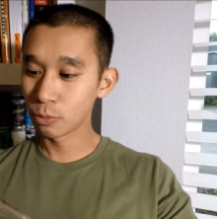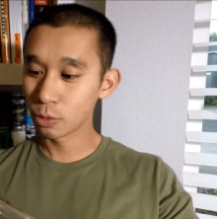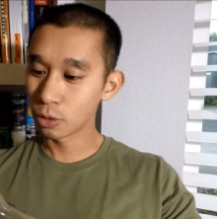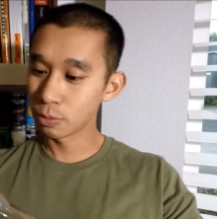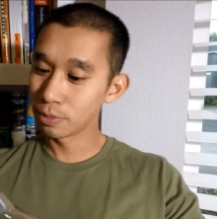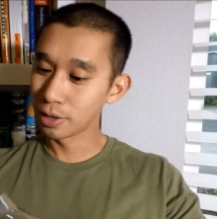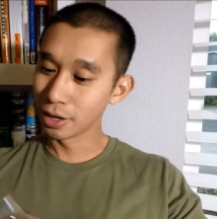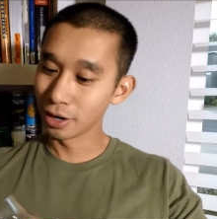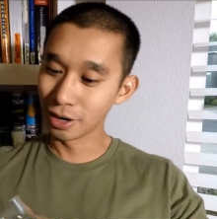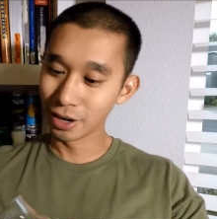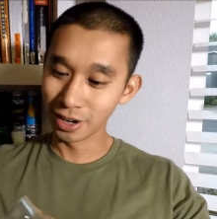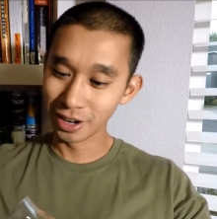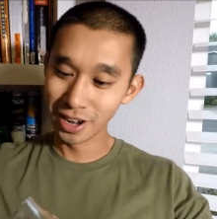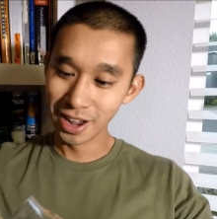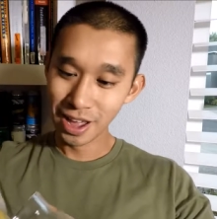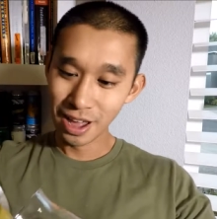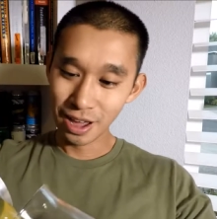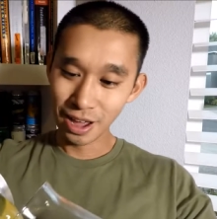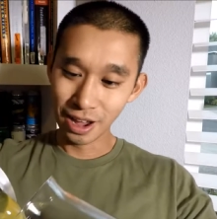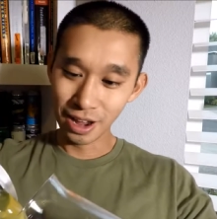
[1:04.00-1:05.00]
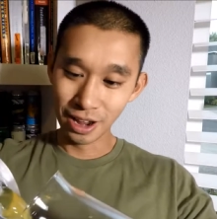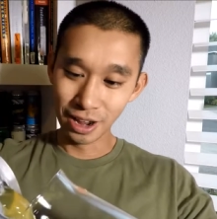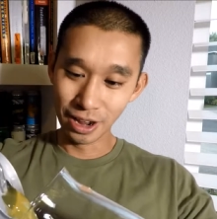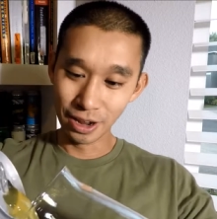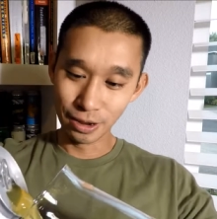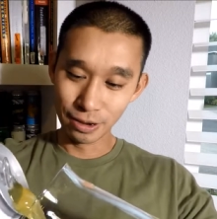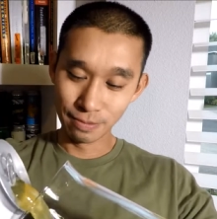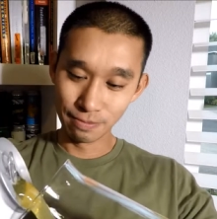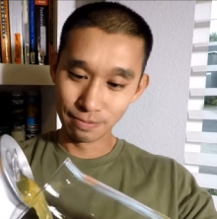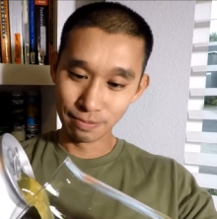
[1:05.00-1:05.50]
more beer.
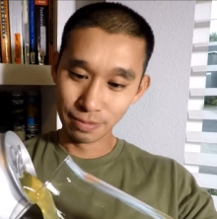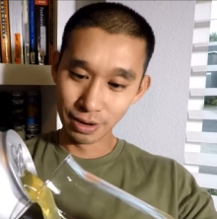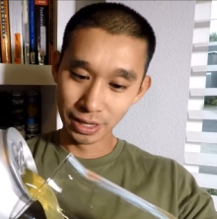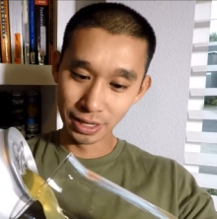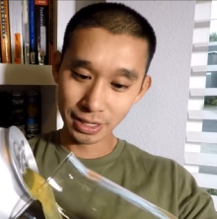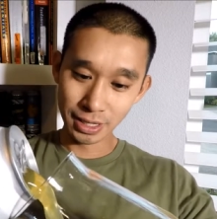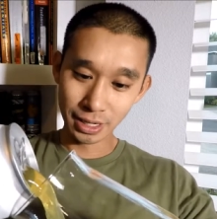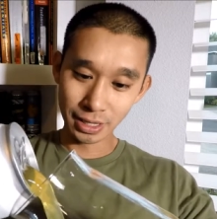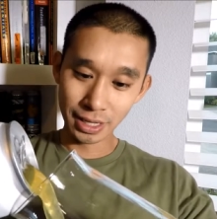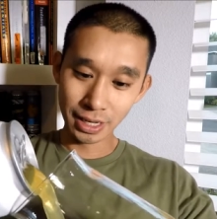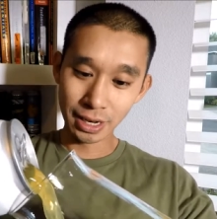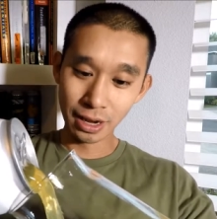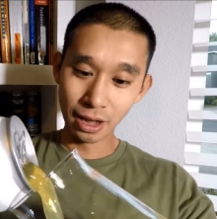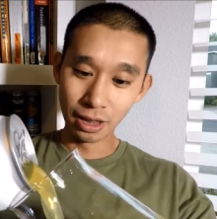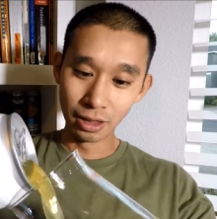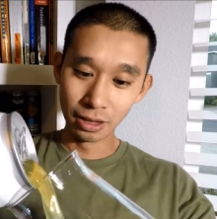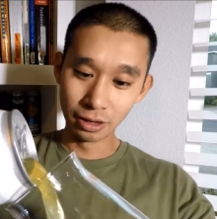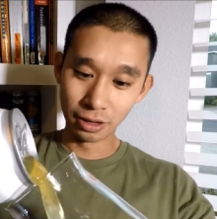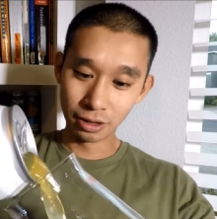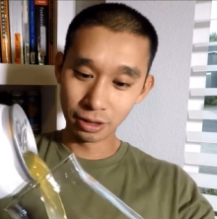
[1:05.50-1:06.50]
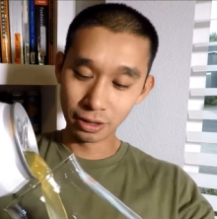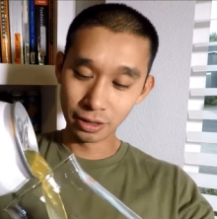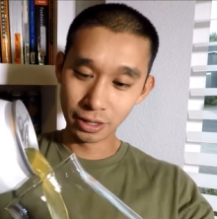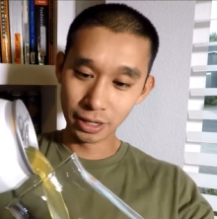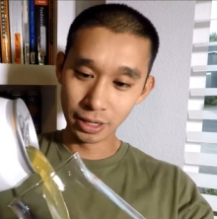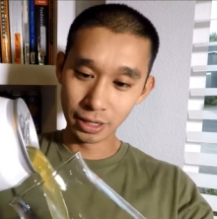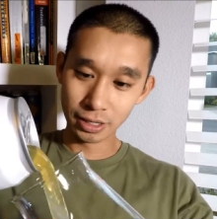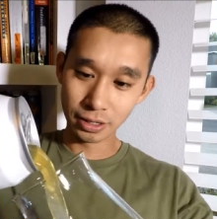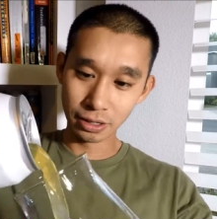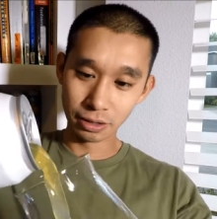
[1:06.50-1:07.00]
But let's get the color on
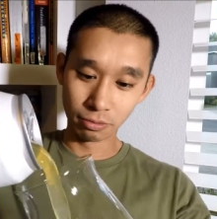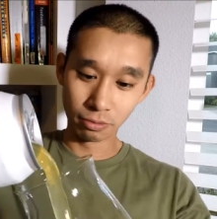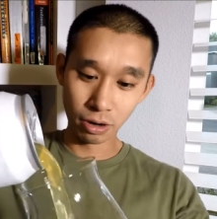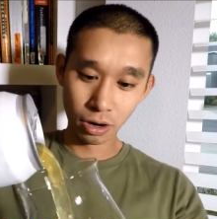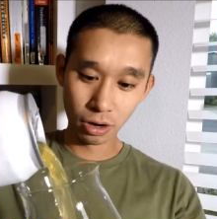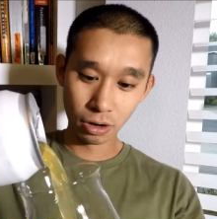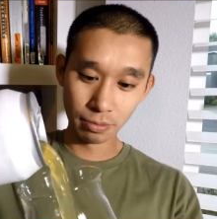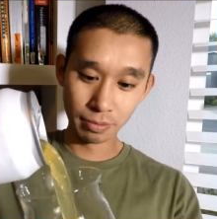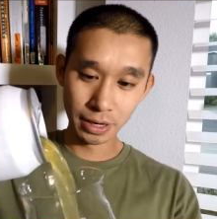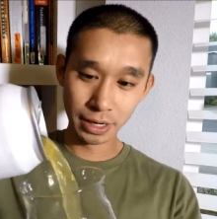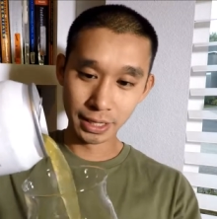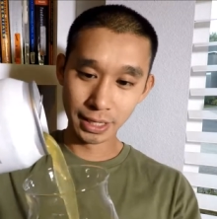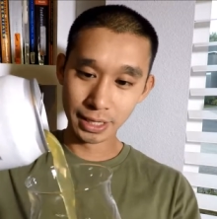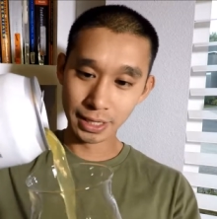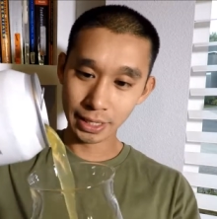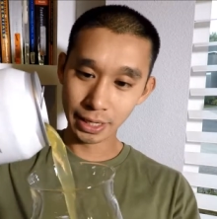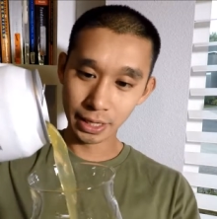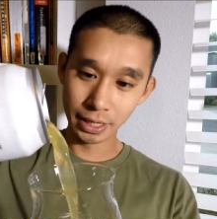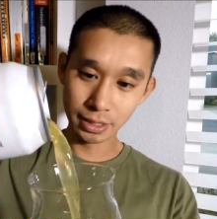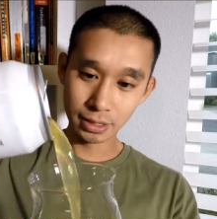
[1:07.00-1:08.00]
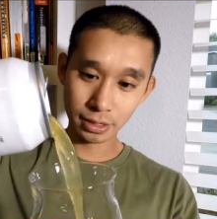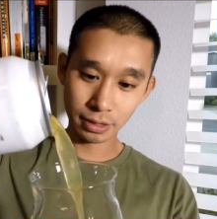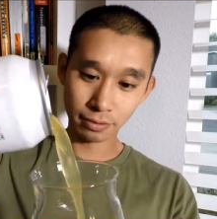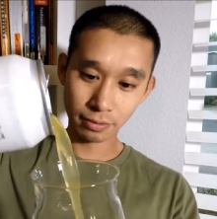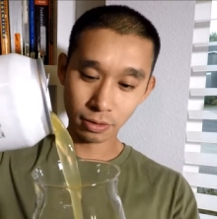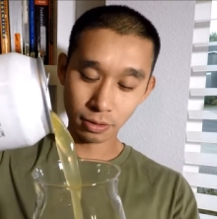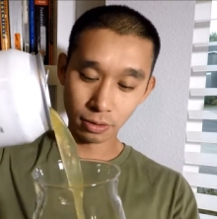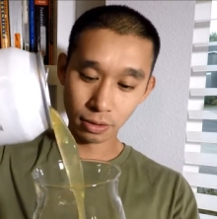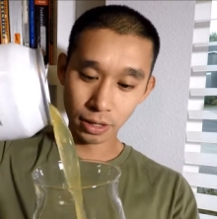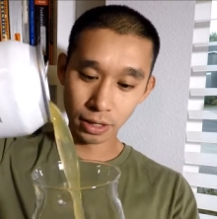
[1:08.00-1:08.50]
this, the aroma, and the taste,
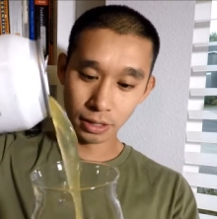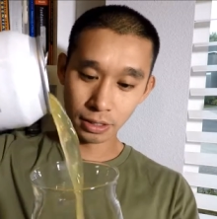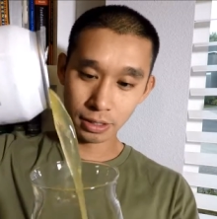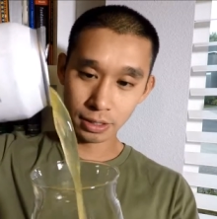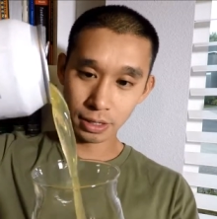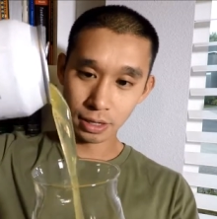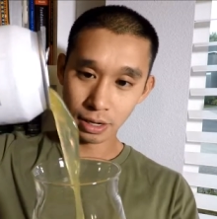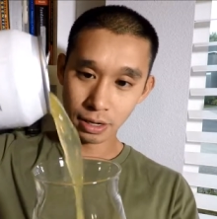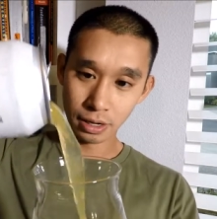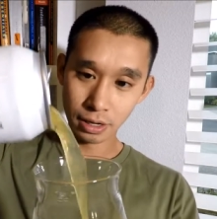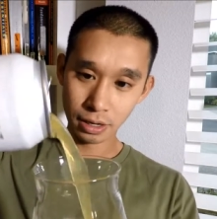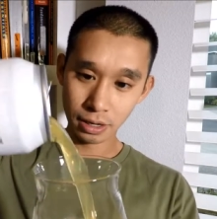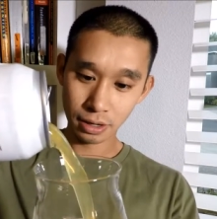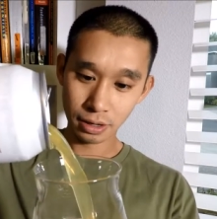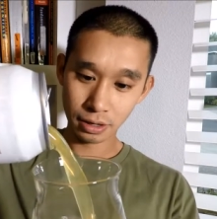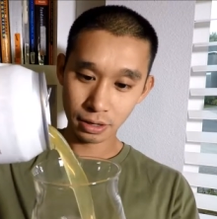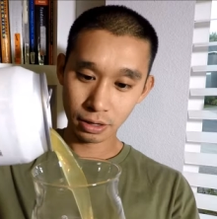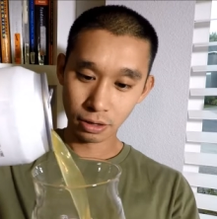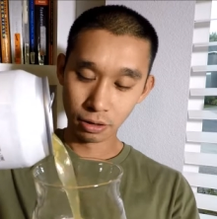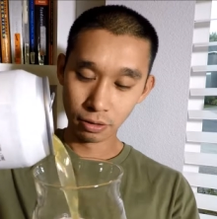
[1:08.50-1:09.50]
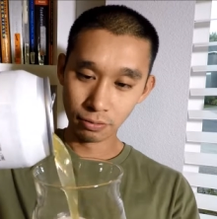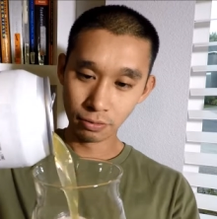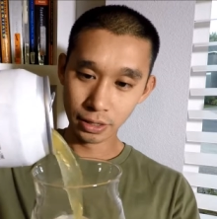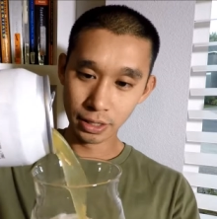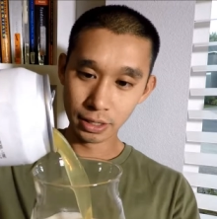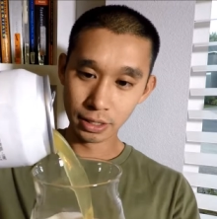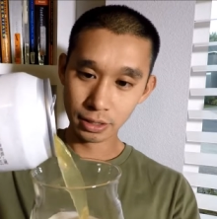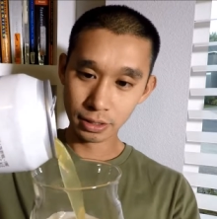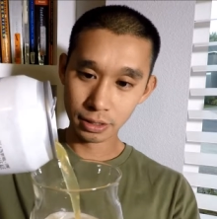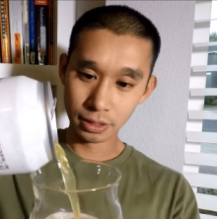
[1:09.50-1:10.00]
of course. Hopefully
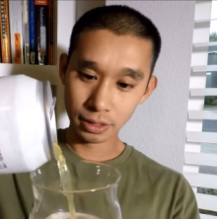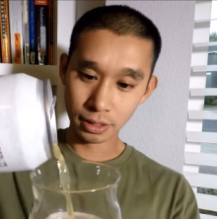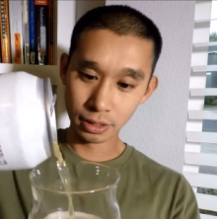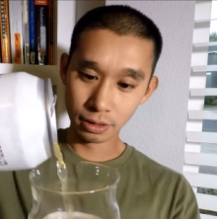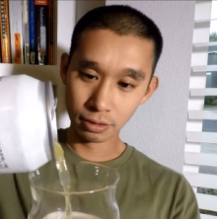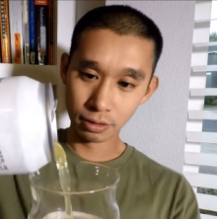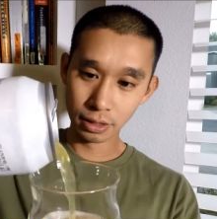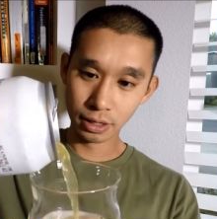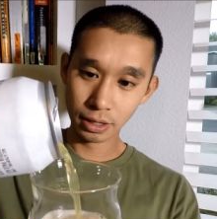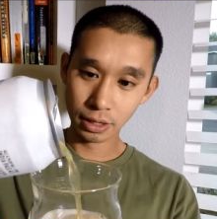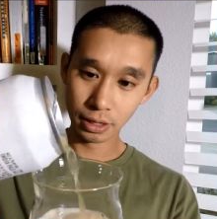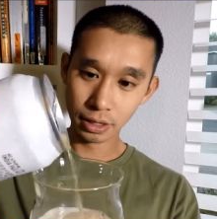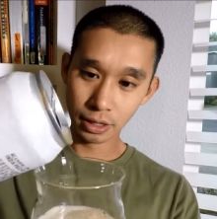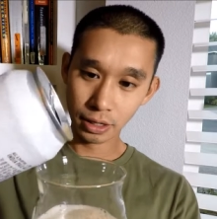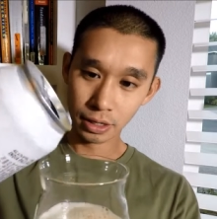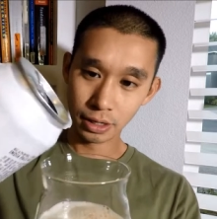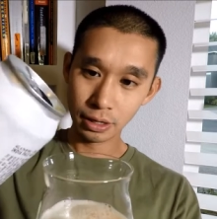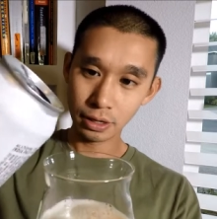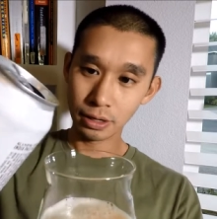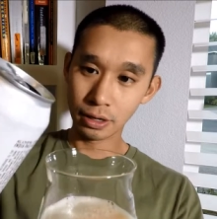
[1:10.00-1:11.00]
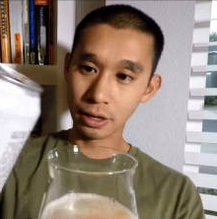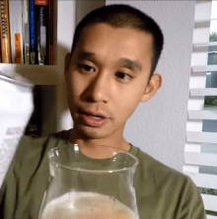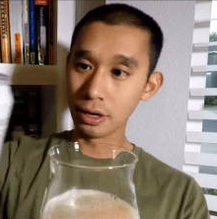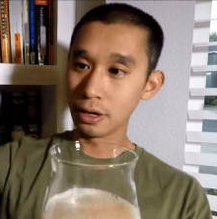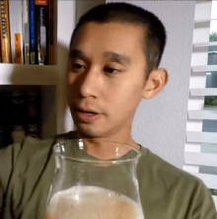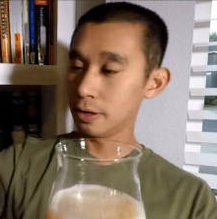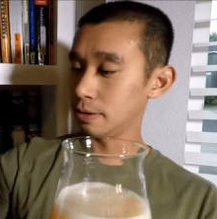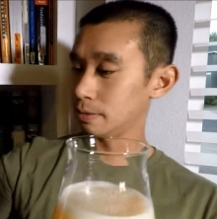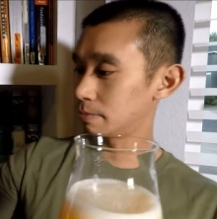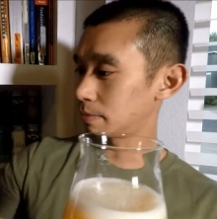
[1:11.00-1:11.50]
this is still good.
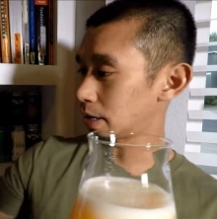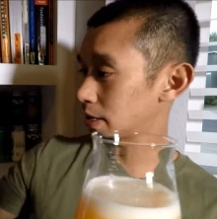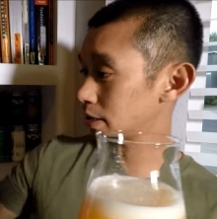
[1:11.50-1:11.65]
I